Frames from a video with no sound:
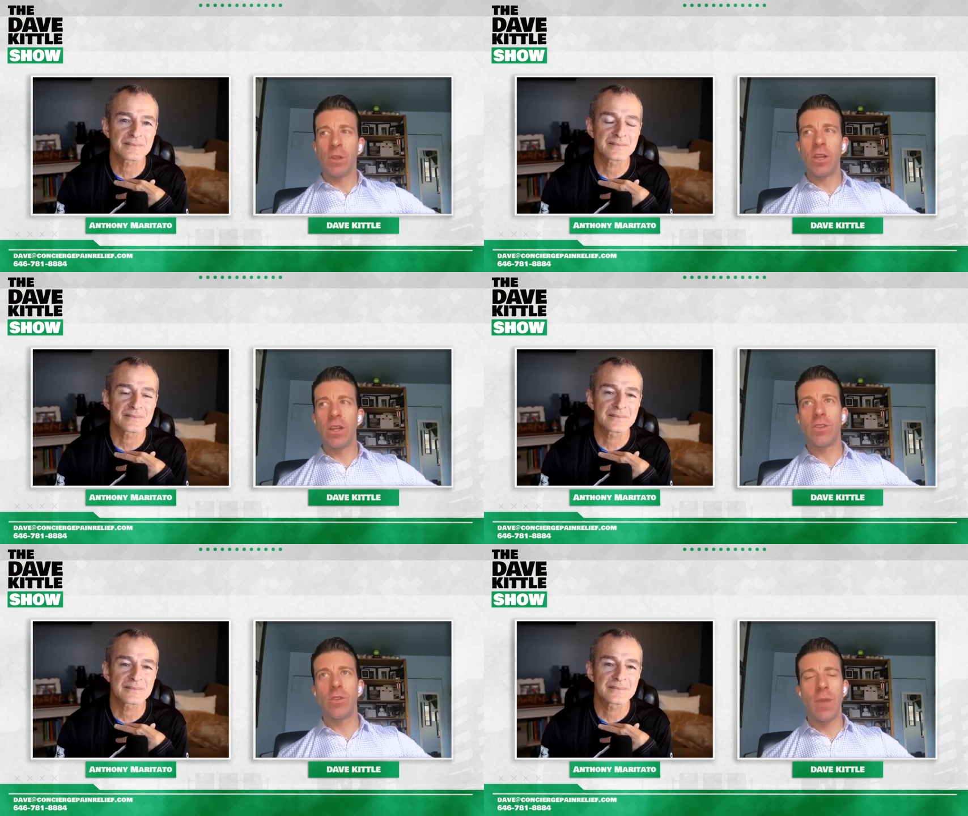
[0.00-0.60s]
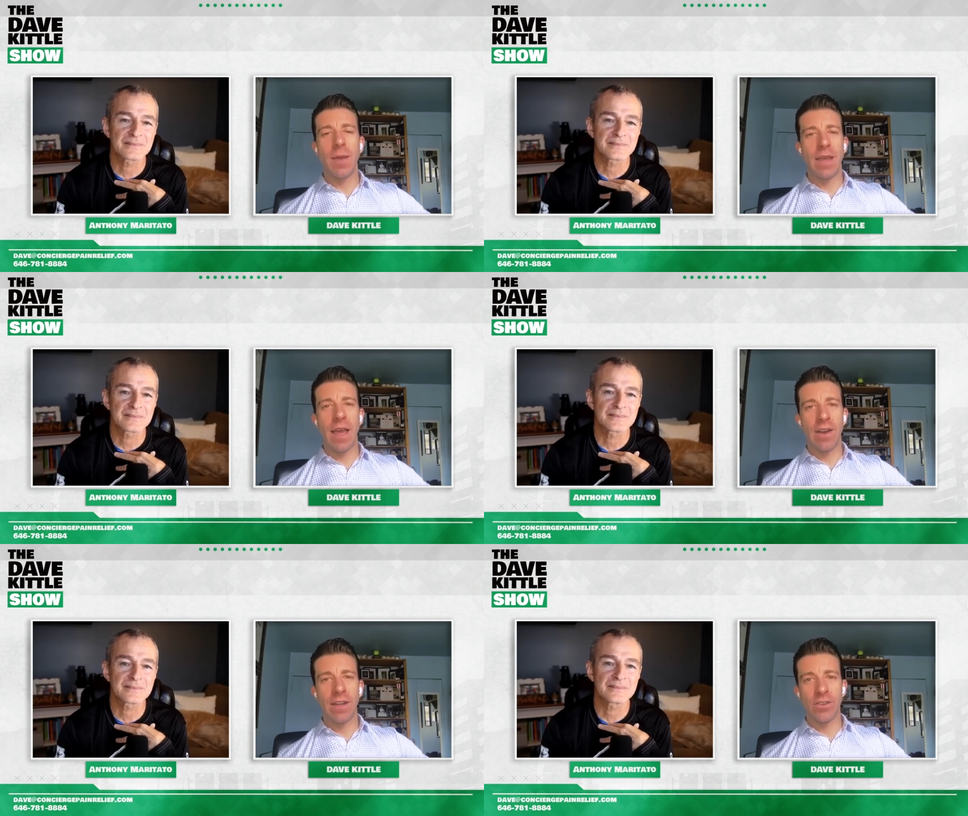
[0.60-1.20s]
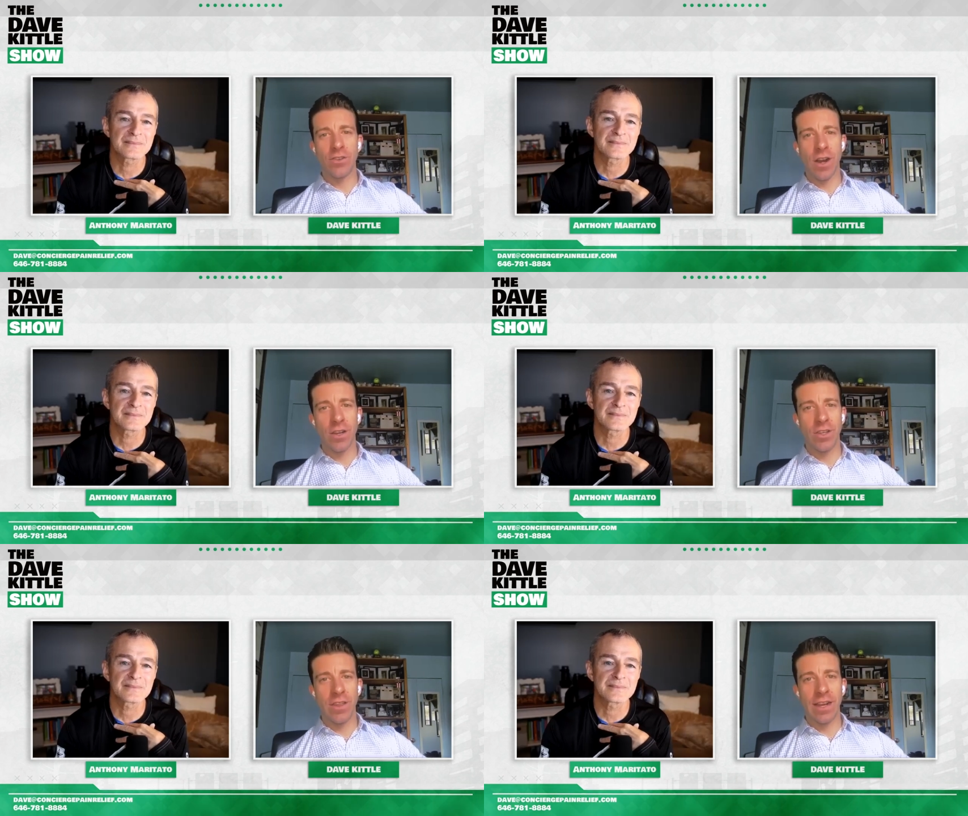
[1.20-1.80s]
Speaker 1: looking to maybe have an exit
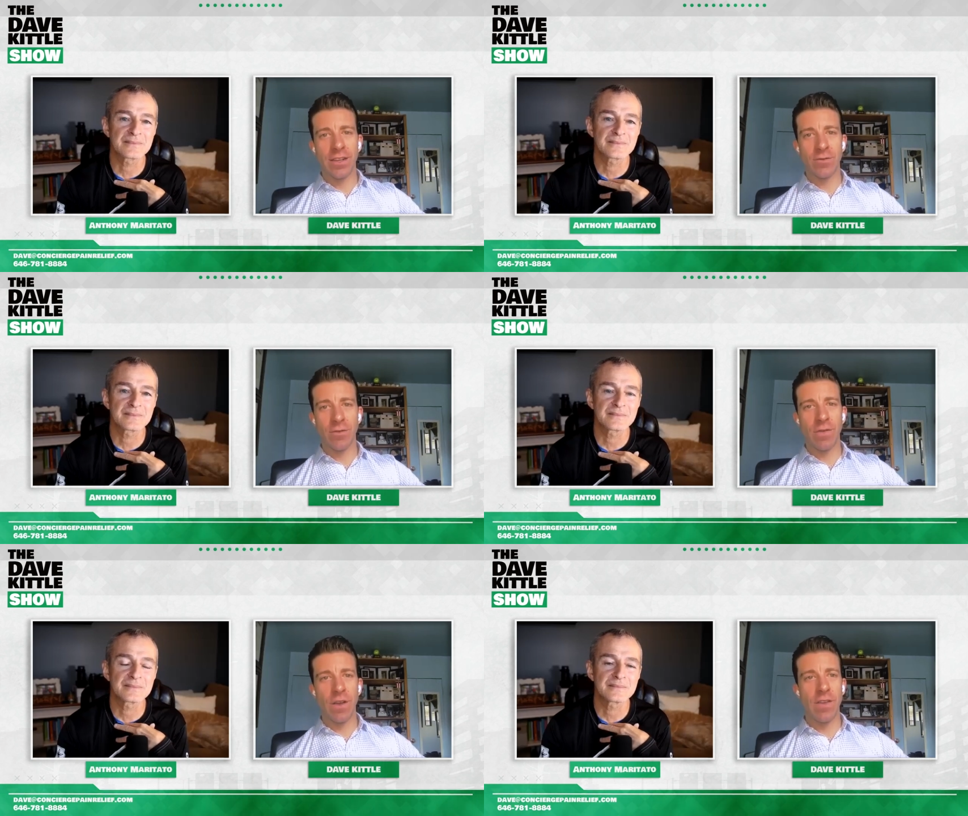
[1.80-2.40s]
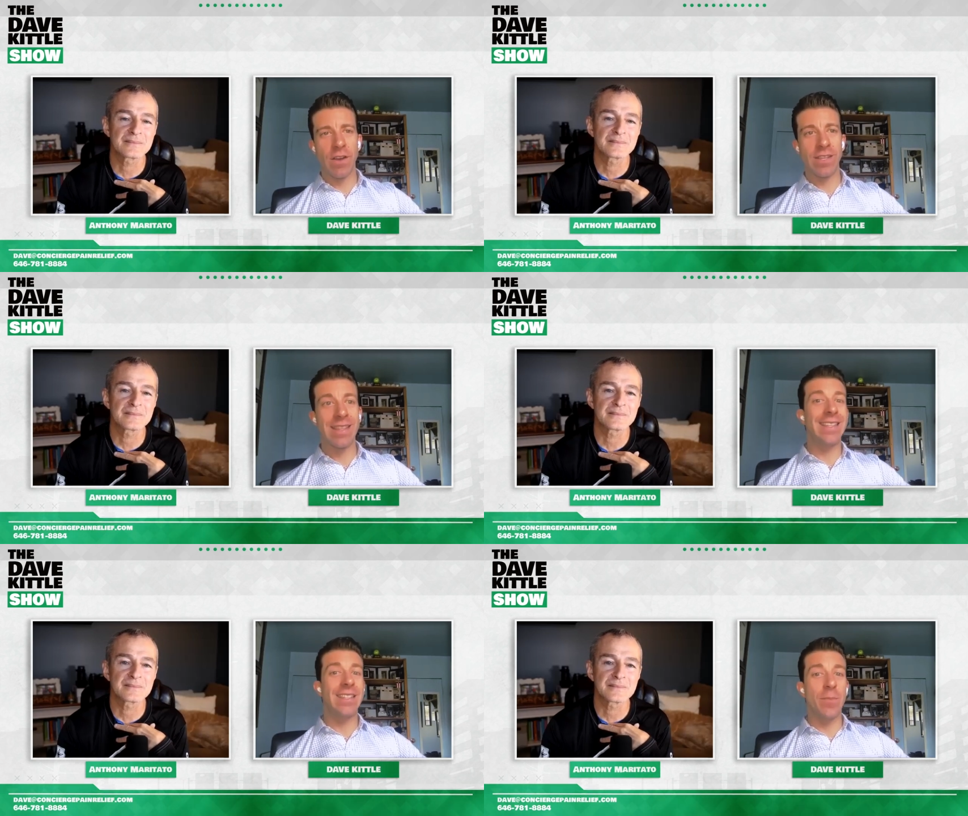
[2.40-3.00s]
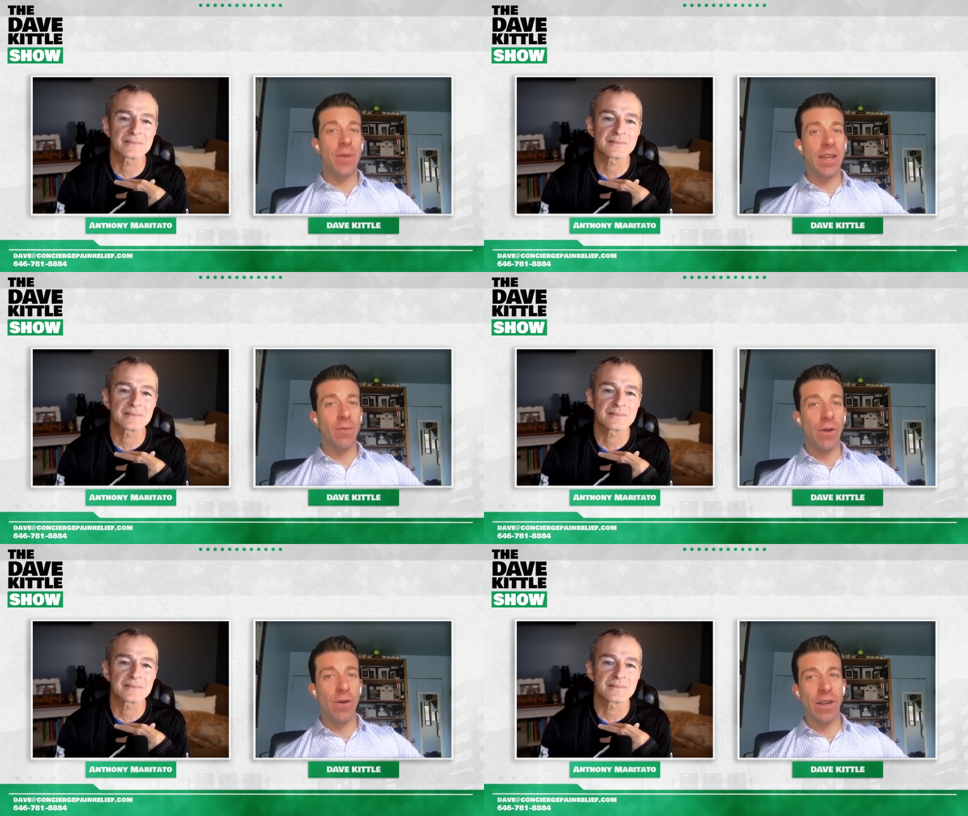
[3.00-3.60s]
strategy in the next three to five years, and this is a big
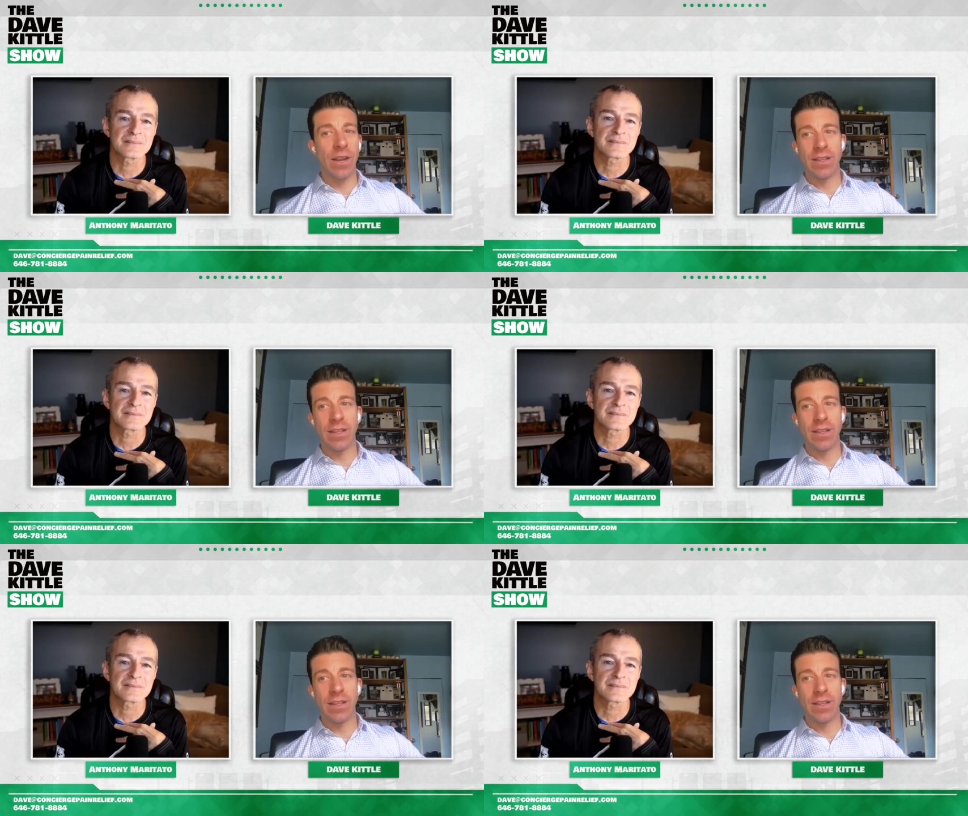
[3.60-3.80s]
component.